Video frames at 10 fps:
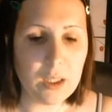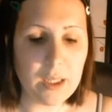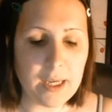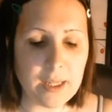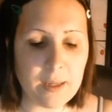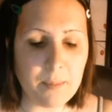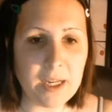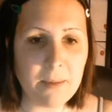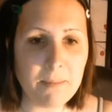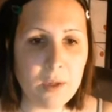And then we're
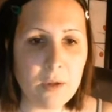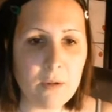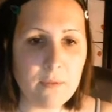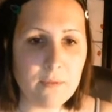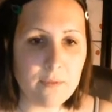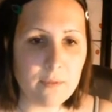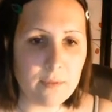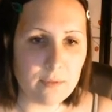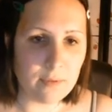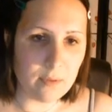going to move
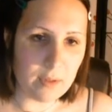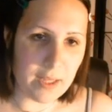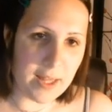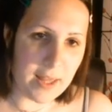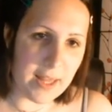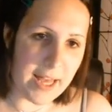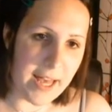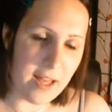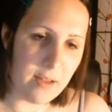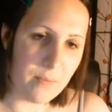it
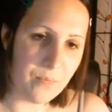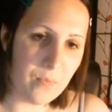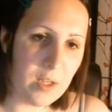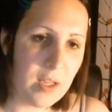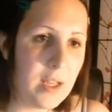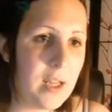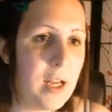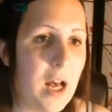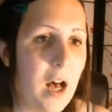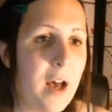there.
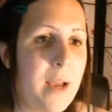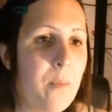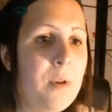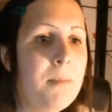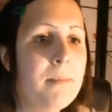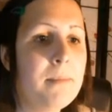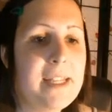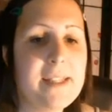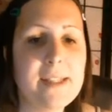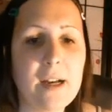I want
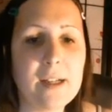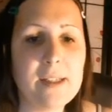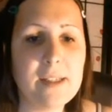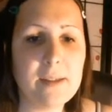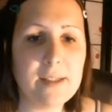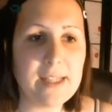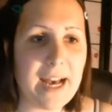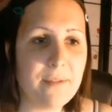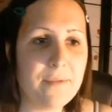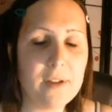this duck to, to
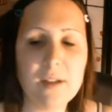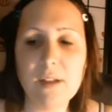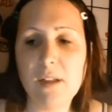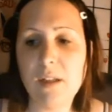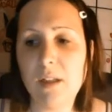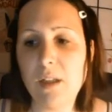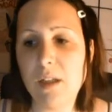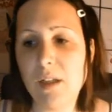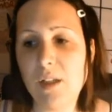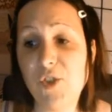have
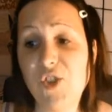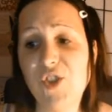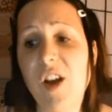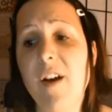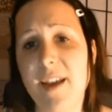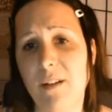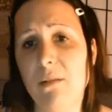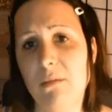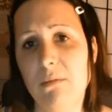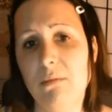style.
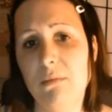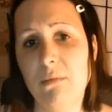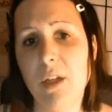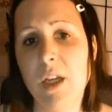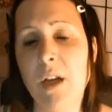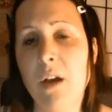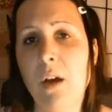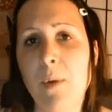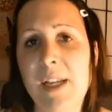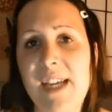You know, I
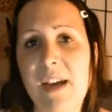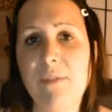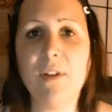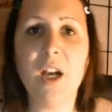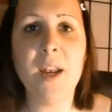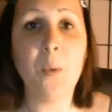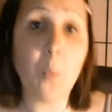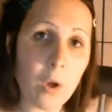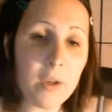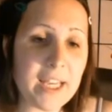want it to have a kind of
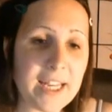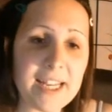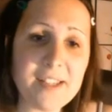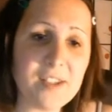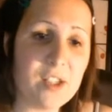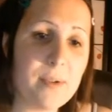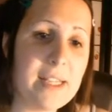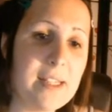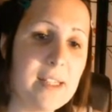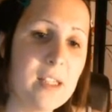wonkiness to
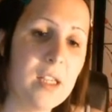its,